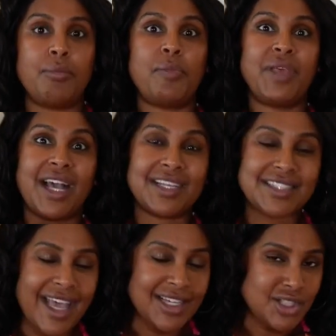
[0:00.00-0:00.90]
But
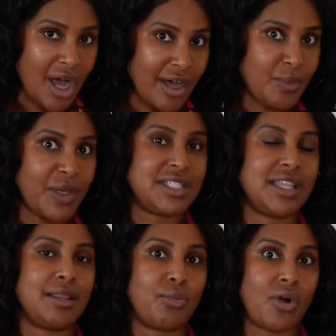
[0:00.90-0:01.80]
because they had
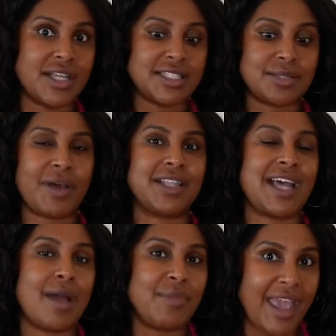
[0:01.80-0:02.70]
documented the process, by the
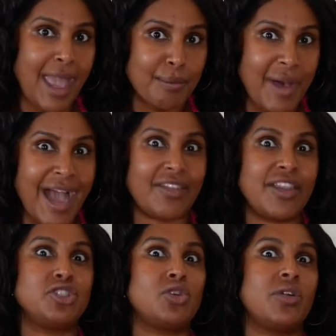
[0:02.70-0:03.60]
time they came back
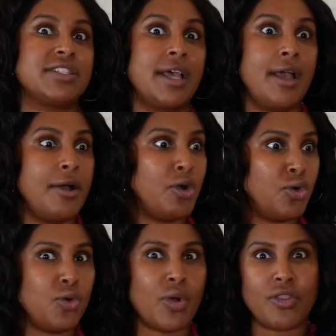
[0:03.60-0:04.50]
and they showed us
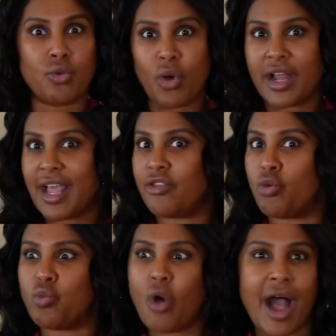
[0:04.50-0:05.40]
who and the what and
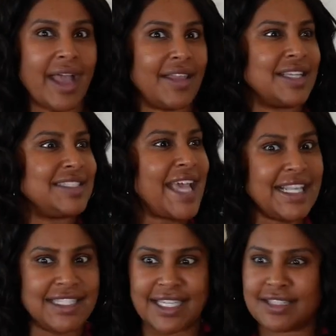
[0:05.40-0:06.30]
the why and the
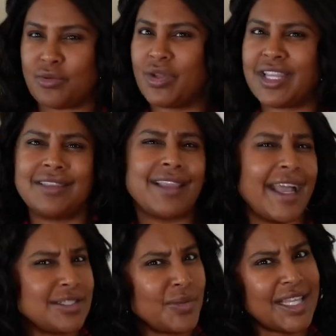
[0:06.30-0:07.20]
tastings and what they
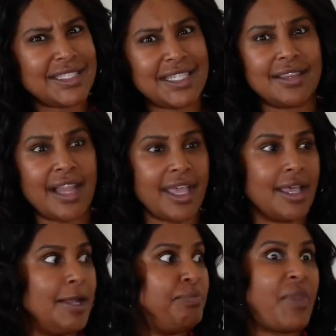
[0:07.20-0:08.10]
liked and what they didn't
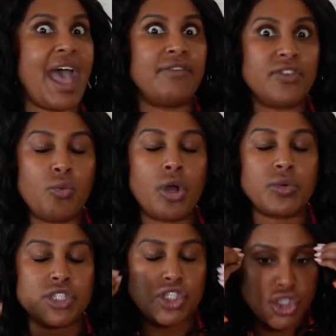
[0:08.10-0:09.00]
like,
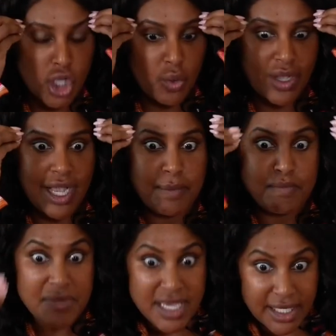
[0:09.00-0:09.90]
everyone was so
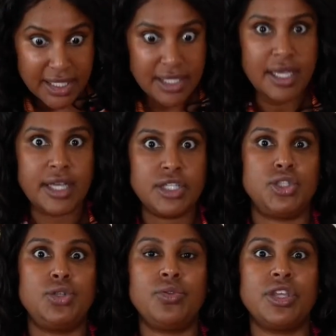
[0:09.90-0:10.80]
committed
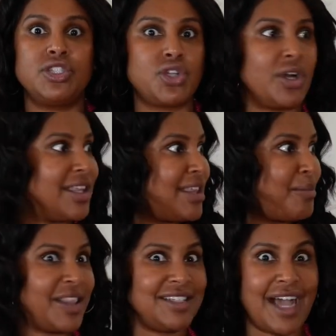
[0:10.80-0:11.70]
to the journey
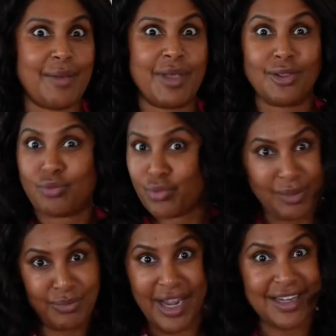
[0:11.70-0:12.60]
that by the time it
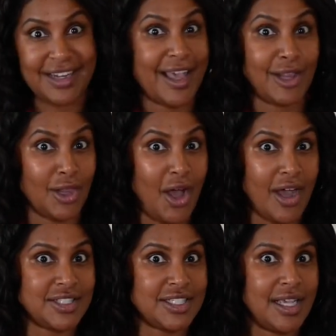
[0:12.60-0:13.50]
rebranded and
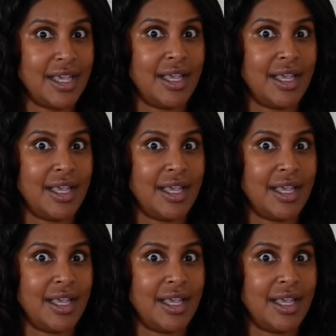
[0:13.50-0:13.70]
launched,